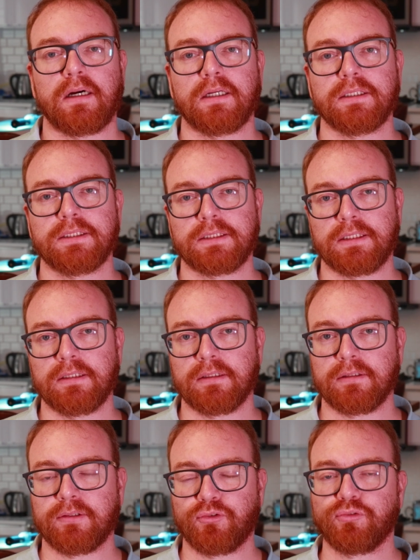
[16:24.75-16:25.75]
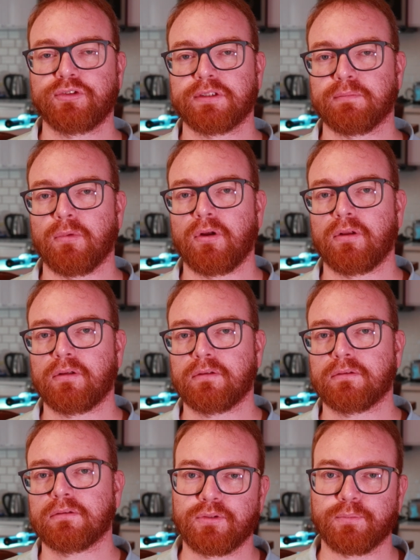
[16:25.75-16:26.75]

are still too small